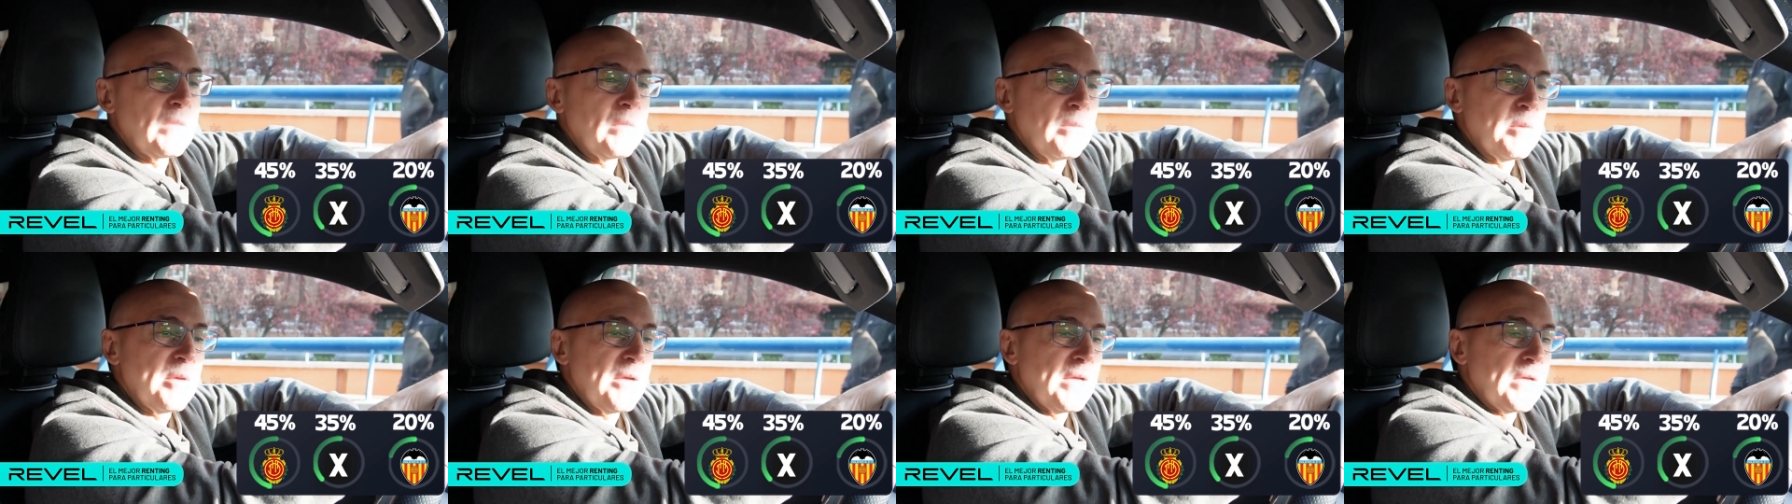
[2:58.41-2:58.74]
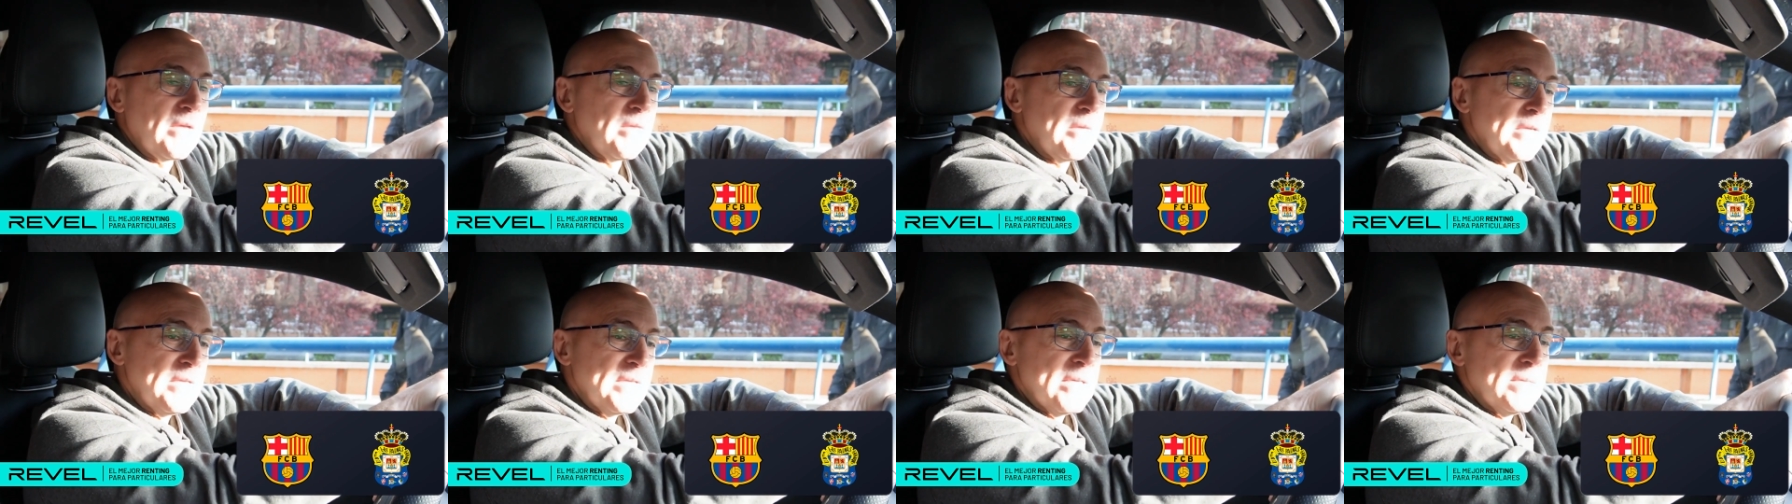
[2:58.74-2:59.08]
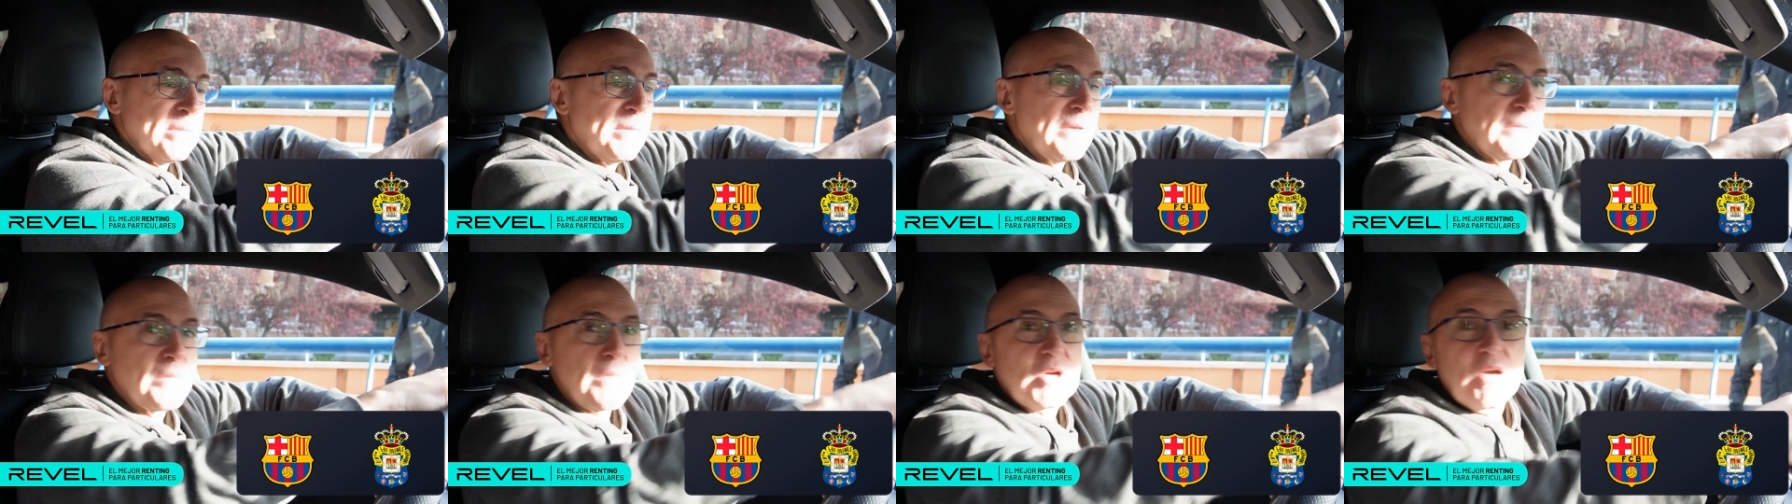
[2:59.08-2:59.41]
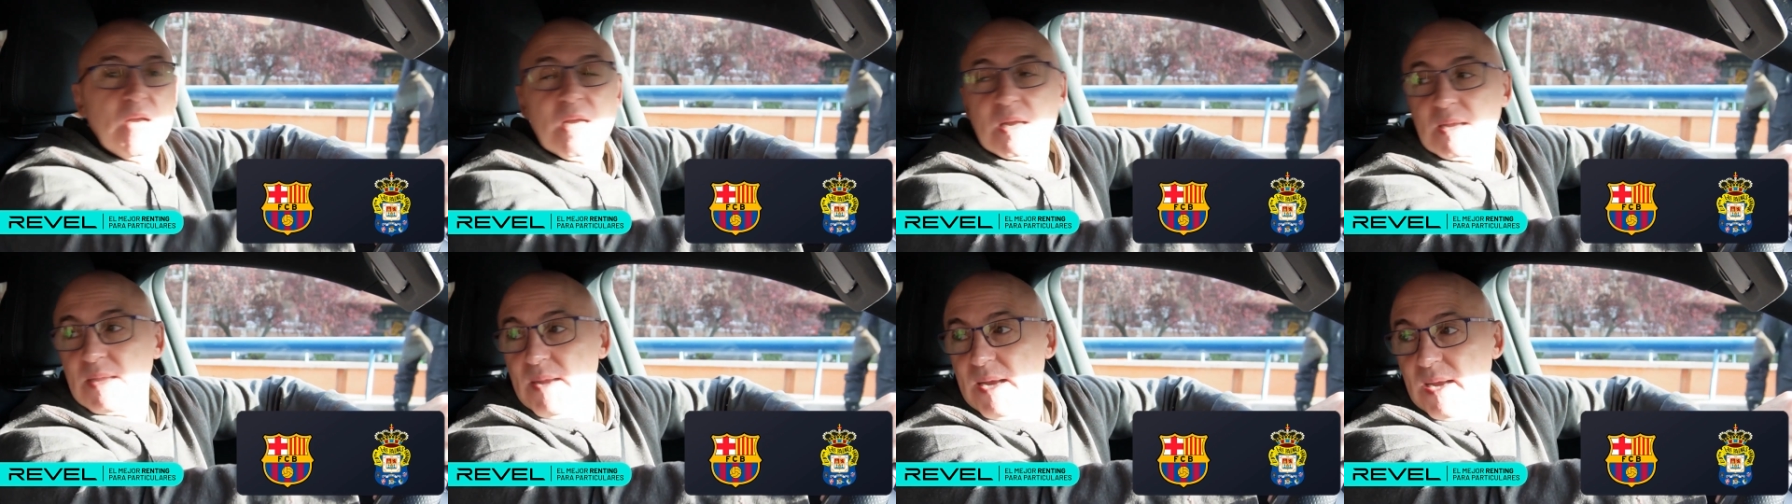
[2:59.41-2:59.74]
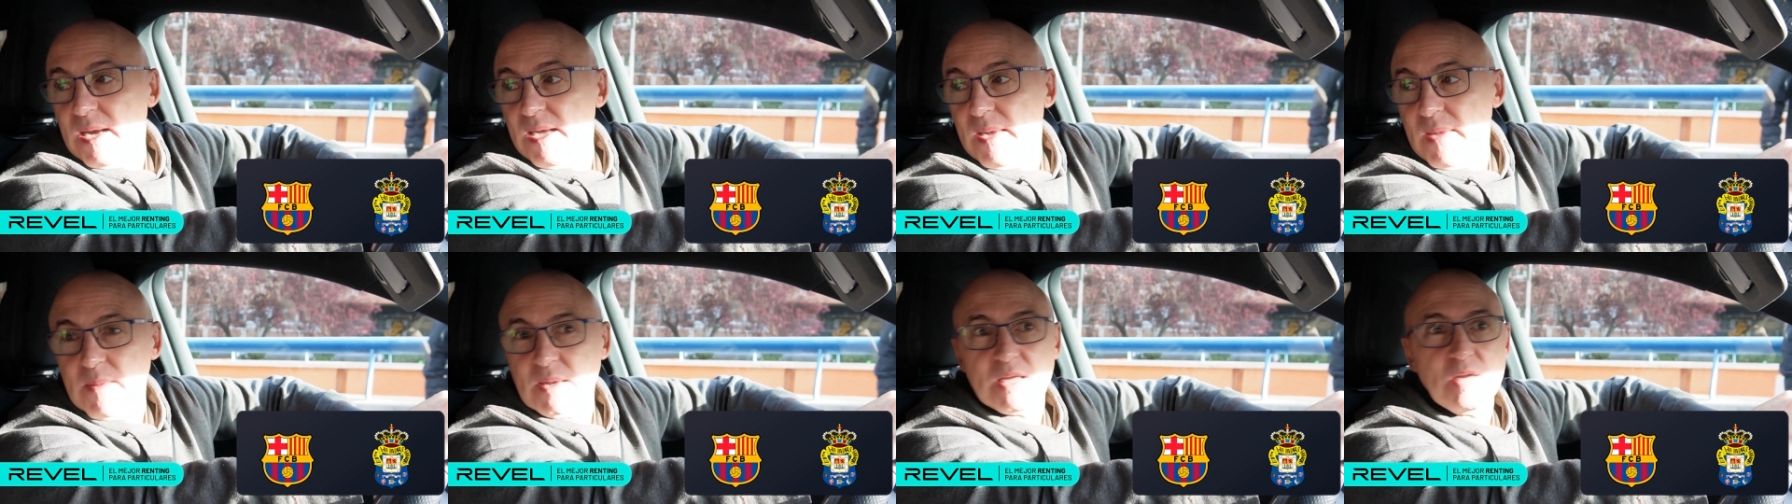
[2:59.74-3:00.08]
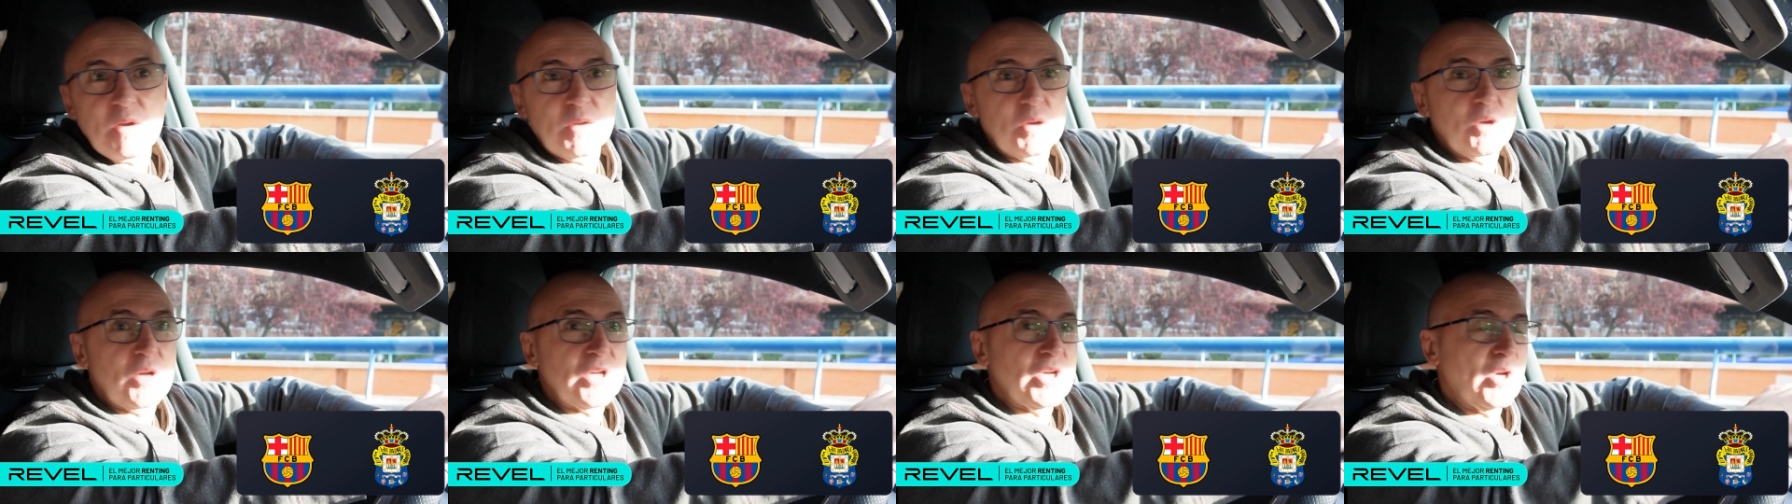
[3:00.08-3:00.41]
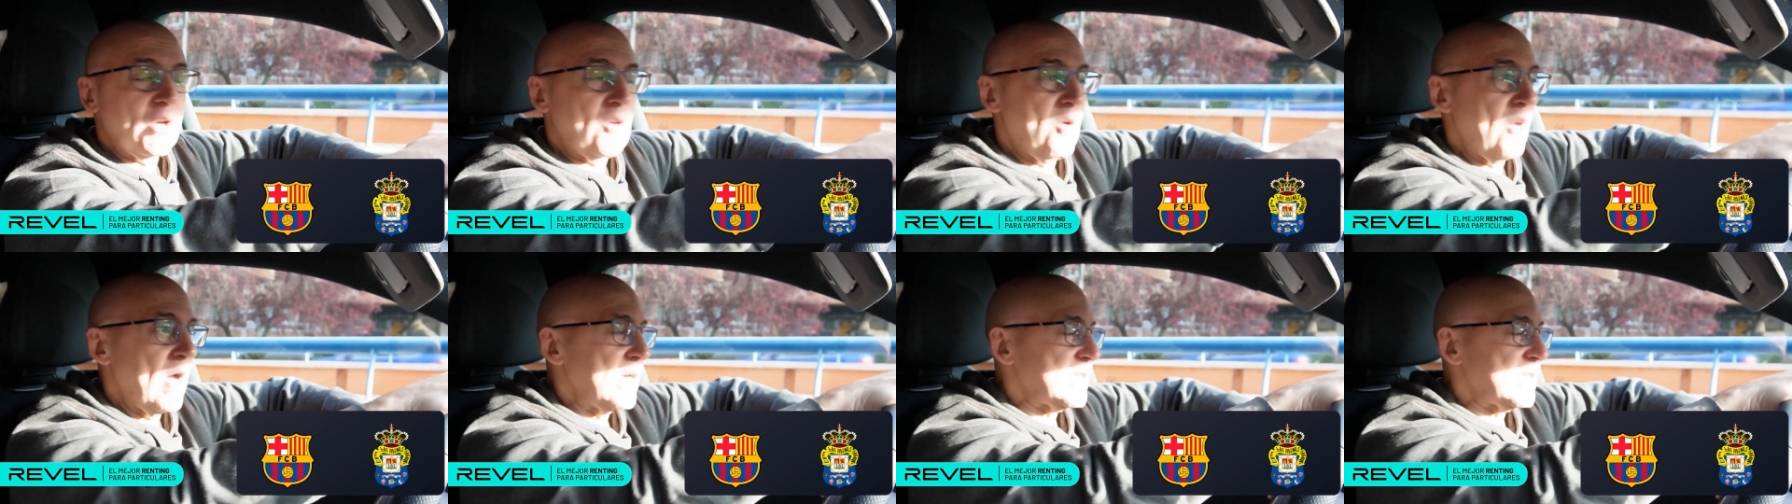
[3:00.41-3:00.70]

Barça vs Las Palmas. The match is played on Saturday